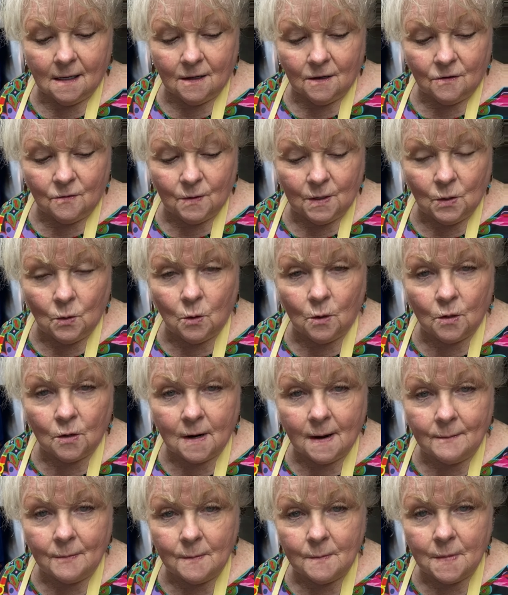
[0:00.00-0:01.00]
3/4
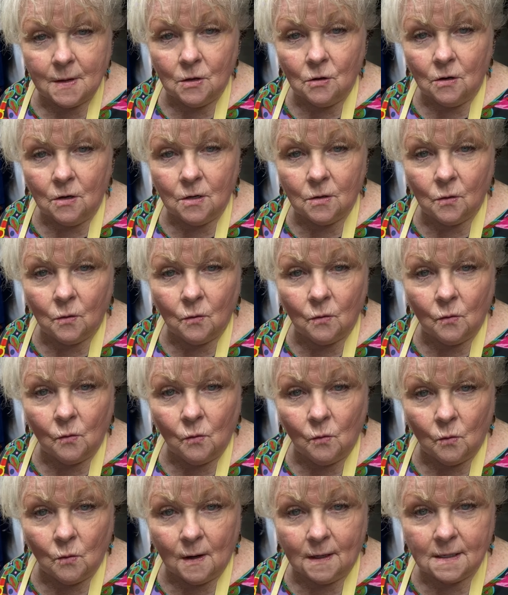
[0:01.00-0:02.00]
cup of milk,
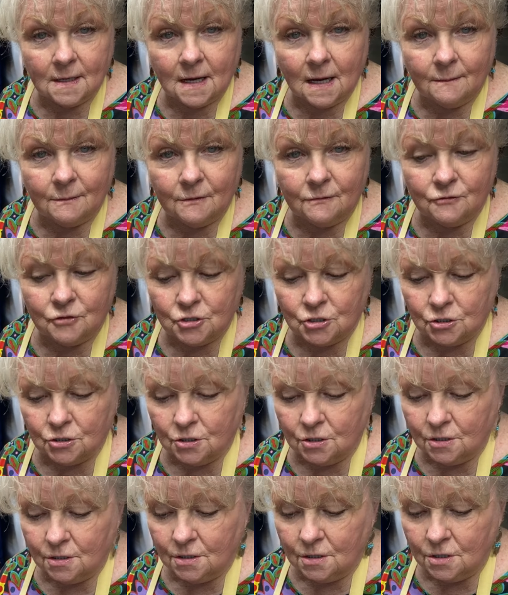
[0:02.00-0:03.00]
1 cup of
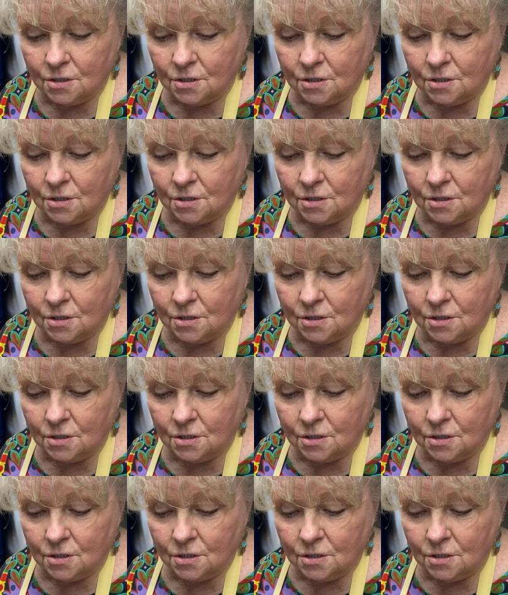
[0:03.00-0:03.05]
sugar,